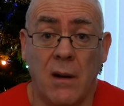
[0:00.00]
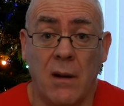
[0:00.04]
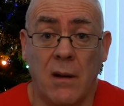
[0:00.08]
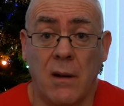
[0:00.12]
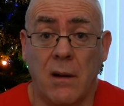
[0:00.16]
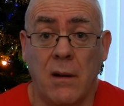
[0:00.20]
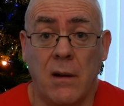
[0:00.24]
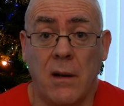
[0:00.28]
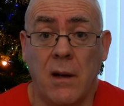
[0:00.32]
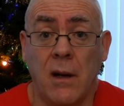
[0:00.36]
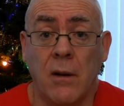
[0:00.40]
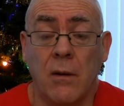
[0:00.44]

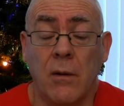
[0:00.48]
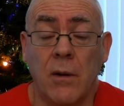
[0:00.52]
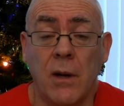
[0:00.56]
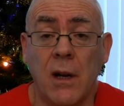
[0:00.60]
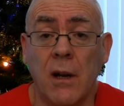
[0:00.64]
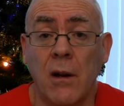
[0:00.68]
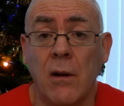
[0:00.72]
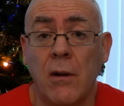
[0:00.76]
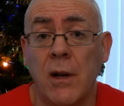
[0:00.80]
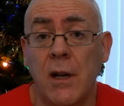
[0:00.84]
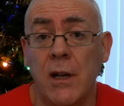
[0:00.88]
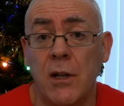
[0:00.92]
you know, you
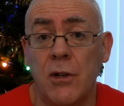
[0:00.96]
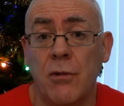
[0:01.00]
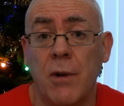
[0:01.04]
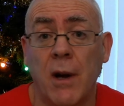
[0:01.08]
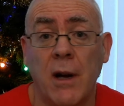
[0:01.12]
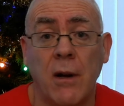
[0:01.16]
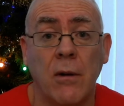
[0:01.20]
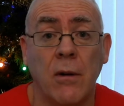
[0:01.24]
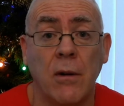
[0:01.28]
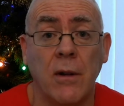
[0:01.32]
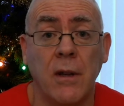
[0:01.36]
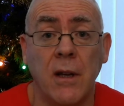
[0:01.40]
look at his
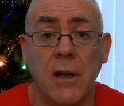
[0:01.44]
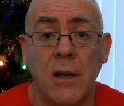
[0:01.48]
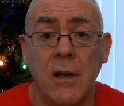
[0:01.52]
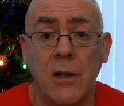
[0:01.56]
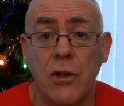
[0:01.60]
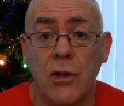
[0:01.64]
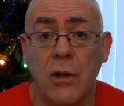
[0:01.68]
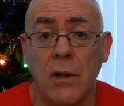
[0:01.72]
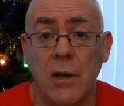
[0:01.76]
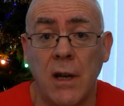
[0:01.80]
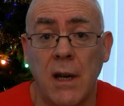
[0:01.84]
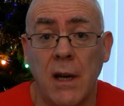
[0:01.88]
record in the
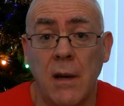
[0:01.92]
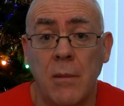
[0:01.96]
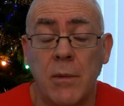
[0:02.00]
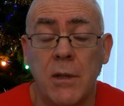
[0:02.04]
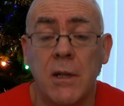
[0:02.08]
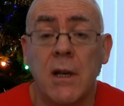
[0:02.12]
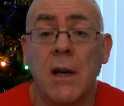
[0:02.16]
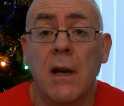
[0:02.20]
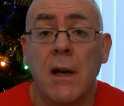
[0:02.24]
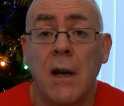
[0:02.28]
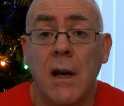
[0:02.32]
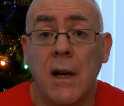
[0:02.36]
initial games,
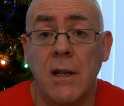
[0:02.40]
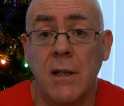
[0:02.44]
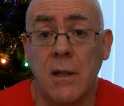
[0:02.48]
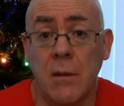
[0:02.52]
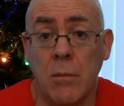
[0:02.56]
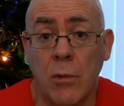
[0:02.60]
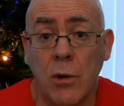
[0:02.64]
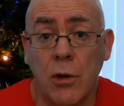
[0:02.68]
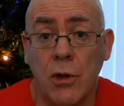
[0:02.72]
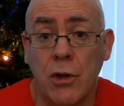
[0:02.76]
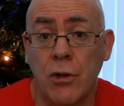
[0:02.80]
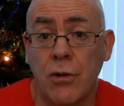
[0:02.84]
it's a
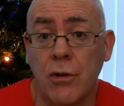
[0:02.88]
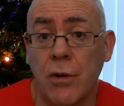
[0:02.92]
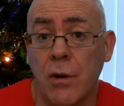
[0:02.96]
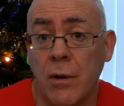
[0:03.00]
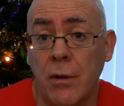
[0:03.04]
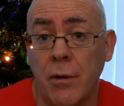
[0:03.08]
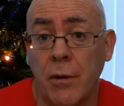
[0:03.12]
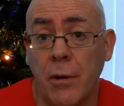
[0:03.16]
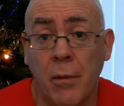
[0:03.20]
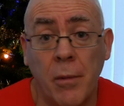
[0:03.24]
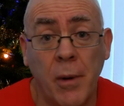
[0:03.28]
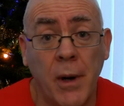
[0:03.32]
much
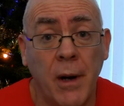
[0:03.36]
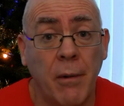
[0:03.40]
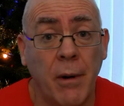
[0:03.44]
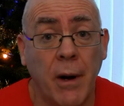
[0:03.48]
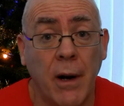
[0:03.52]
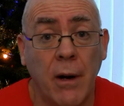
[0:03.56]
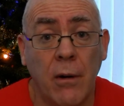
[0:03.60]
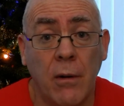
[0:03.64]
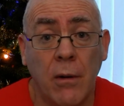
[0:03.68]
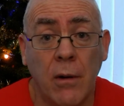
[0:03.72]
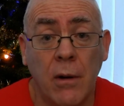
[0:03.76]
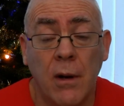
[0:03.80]
stronger away
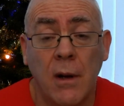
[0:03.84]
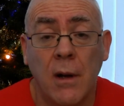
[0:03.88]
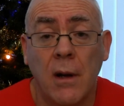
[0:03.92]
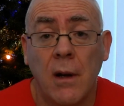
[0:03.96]
record,